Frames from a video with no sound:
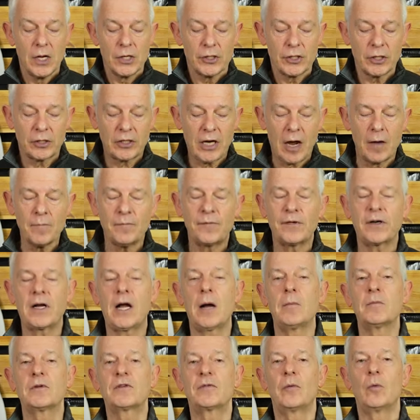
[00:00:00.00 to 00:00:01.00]
So comfort
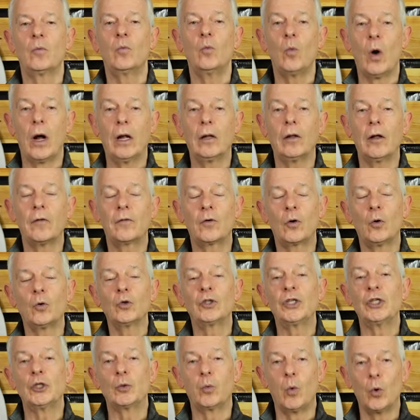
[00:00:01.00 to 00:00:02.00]
comes from, well, of
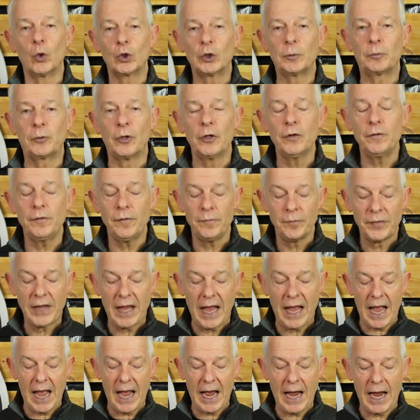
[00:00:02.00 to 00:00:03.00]
course it's waterproof
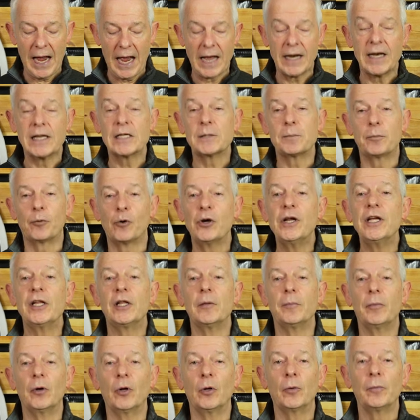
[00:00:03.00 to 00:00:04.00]
and it's
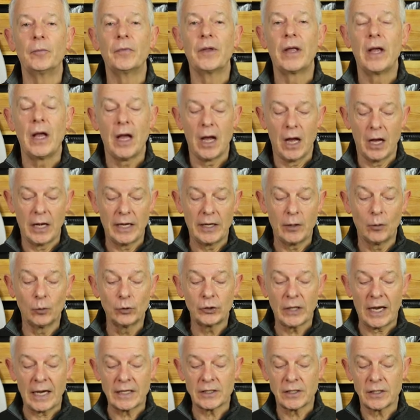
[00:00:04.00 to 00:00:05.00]
breathable. It
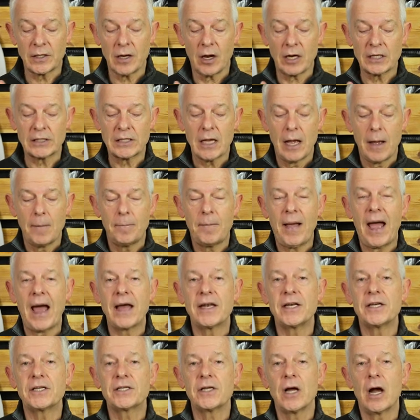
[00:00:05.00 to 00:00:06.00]
also has a nice
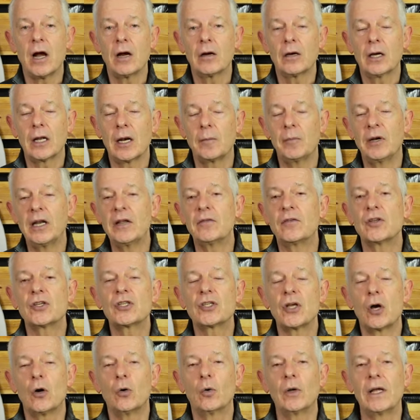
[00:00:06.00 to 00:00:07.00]
padded tongue, and I believe the
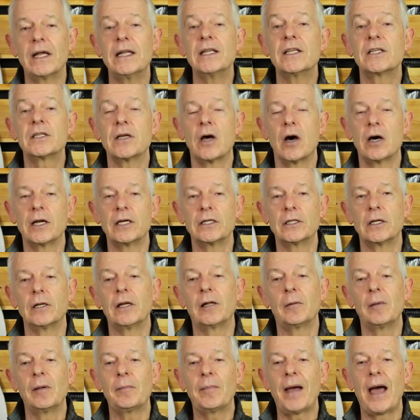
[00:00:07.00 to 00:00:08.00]
sole inside is a
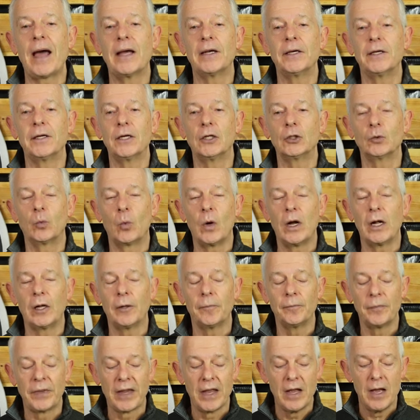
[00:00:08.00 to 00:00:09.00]
little bit padded as
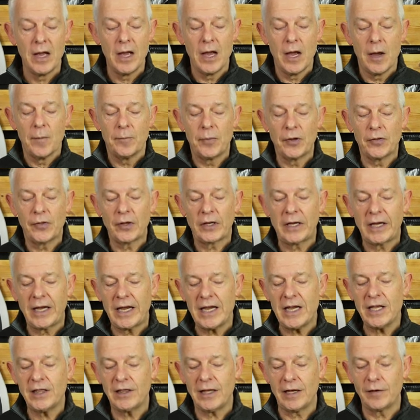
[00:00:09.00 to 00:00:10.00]
well. But the
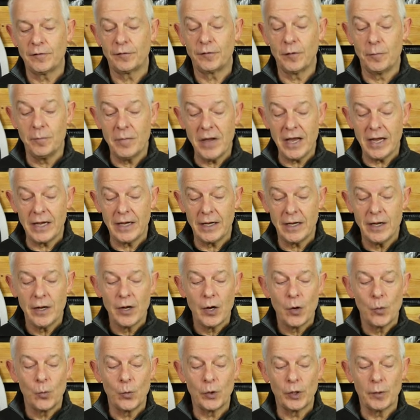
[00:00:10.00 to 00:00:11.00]
key thing for me
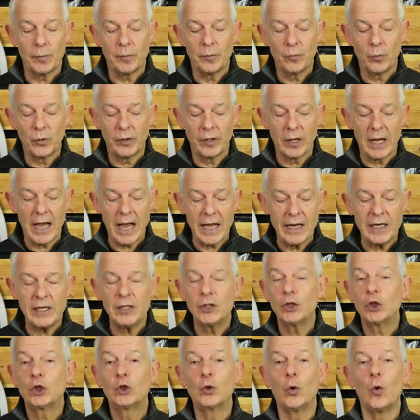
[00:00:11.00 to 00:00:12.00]
with
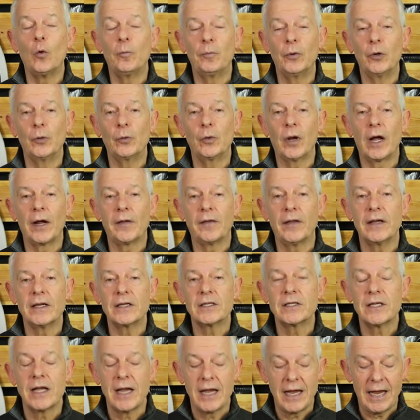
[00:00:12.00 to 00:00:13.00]
any short boot like
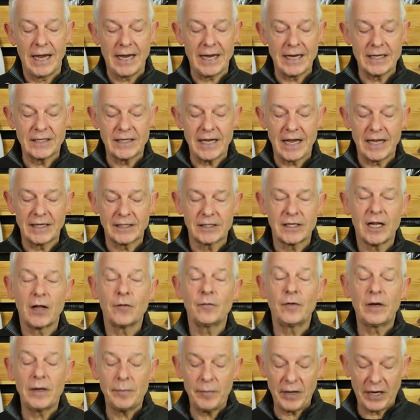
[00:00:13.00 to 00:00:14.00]
this is it's
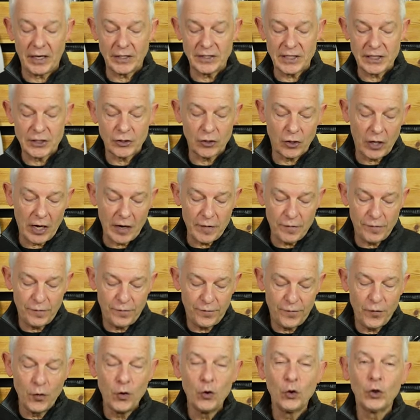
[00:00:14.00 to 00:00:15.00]
lovely because it's got a
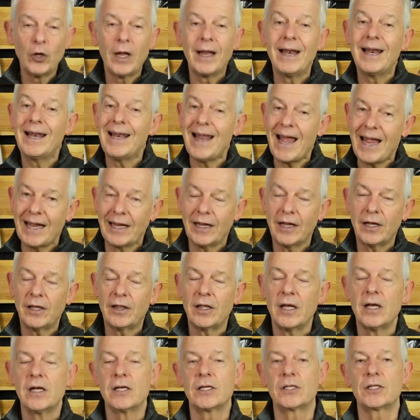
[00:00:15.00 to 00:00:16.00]
full
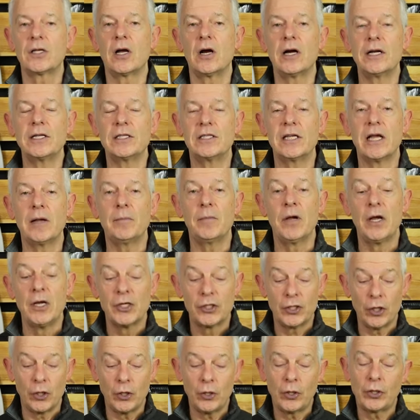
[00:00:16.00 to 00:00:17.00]
length side zip.
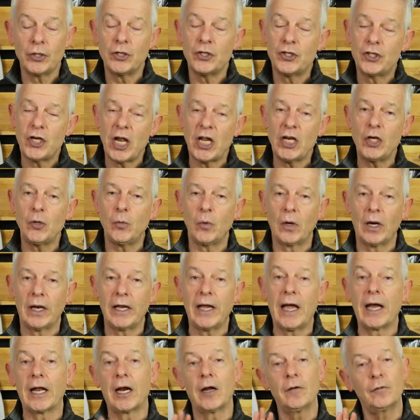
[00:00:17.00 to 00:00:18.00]
So you can
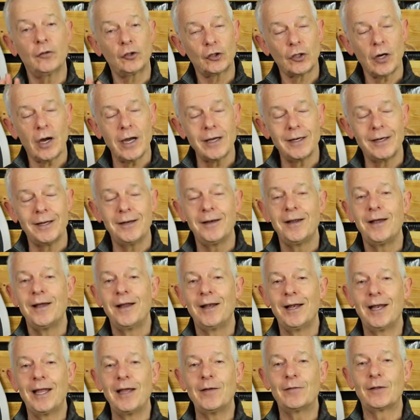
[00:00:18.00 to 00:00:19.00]
genuinely, and I've tried it,
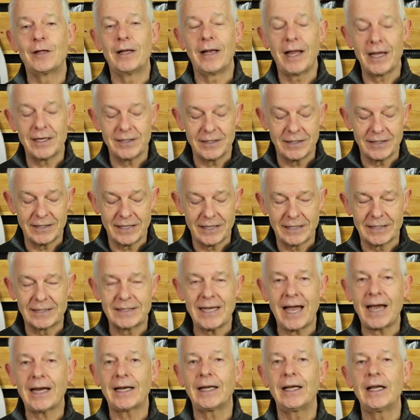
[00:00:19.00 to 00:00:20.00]
leave the laces
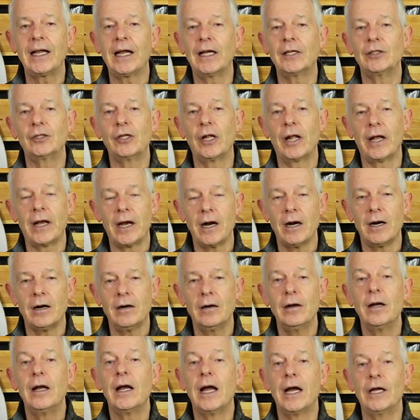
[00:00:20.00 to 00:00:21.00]
exactly as they
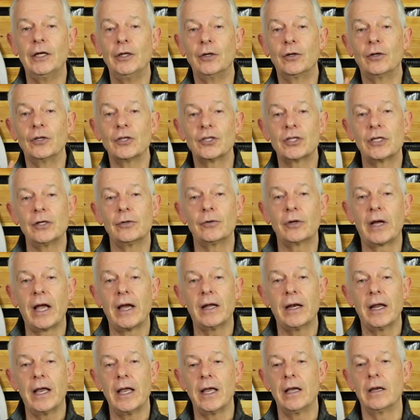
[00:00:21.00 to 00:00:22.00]
are and you can still
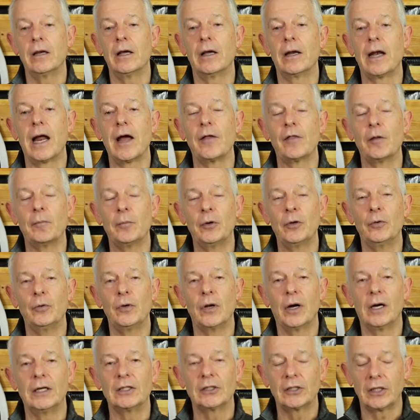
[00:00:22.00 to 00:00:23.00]
get in and out the
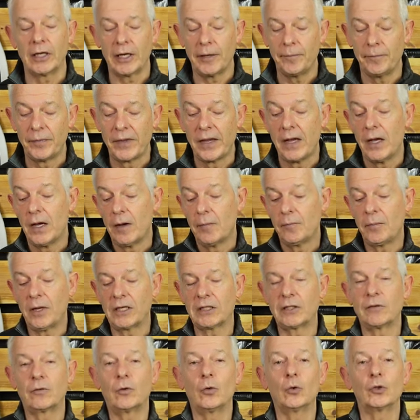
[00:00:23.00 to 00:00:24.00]
boot nicely.
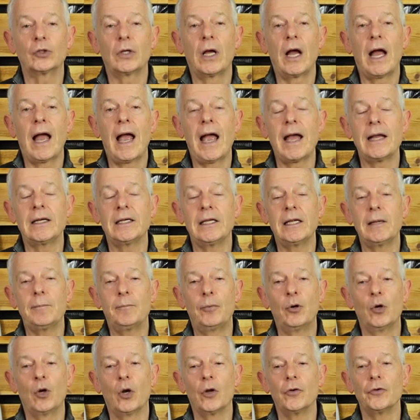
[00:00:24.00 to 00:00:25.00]
Plus, of course, a handy
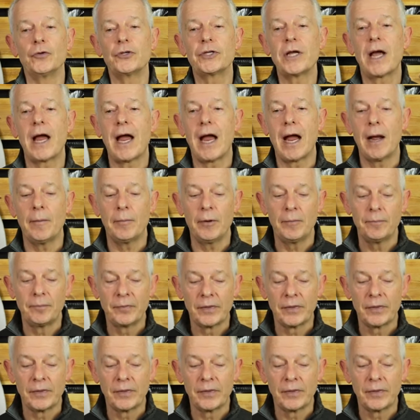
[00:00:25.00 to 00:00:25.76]
pull on tab.